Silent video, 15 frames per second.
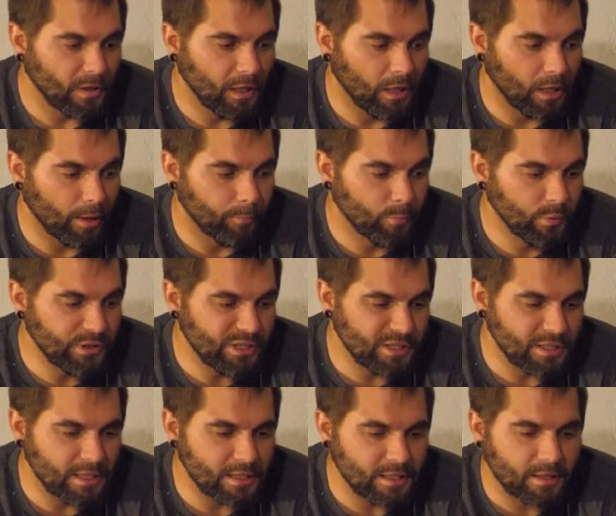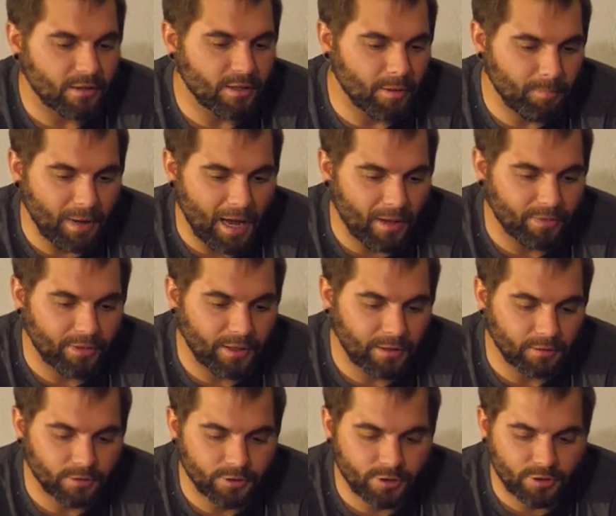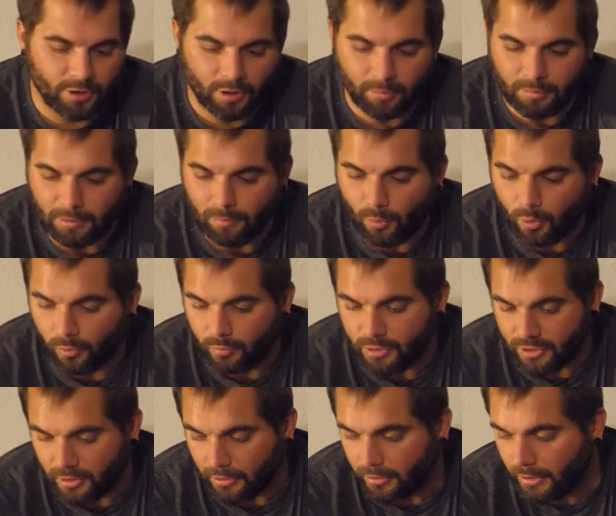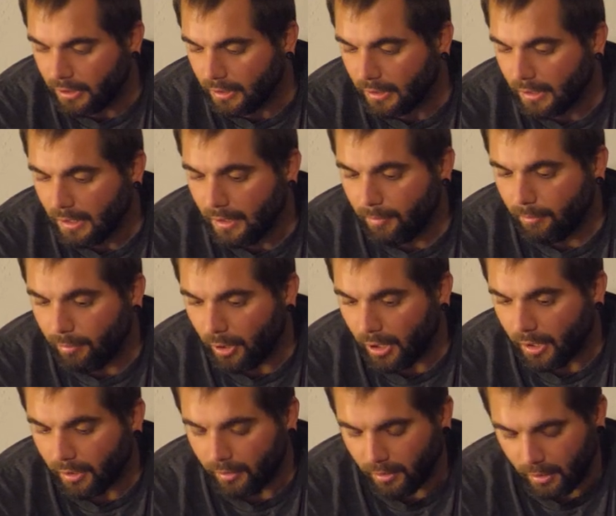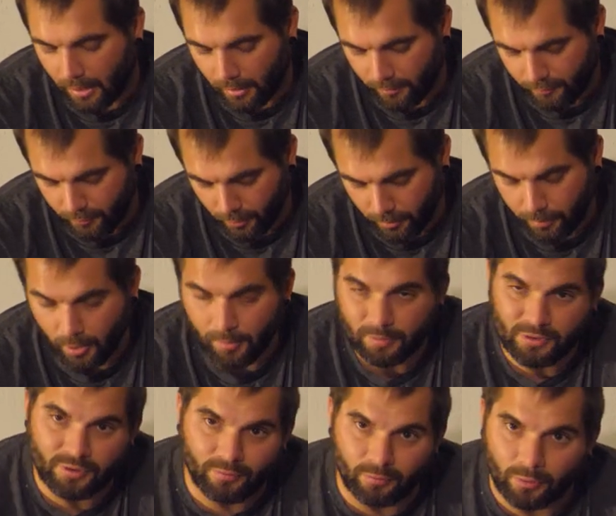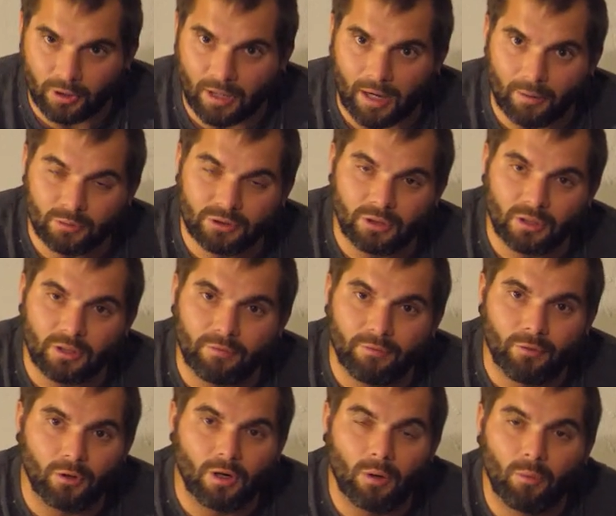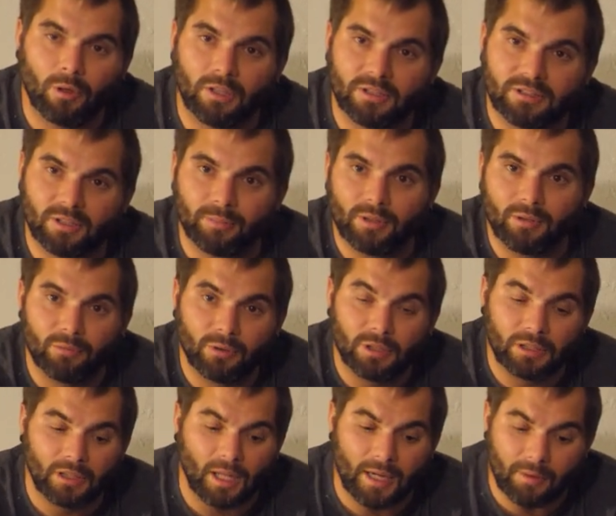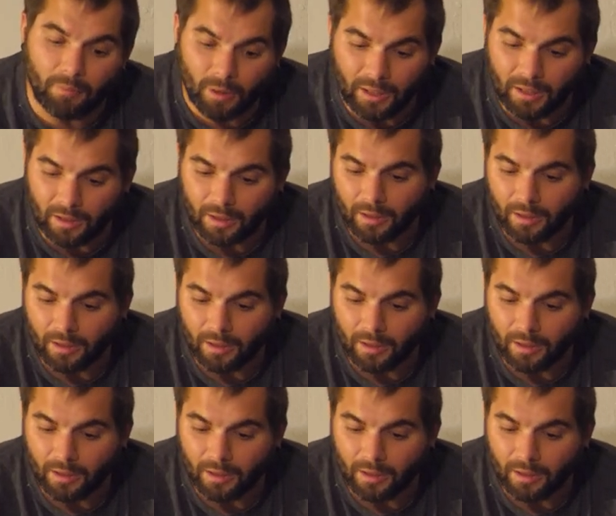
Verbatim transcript: um, which isn't necessarily a bad thing. They're just going to be more resilient. But uh, for the purpose of what I was looking for, I wanted something really lightweight.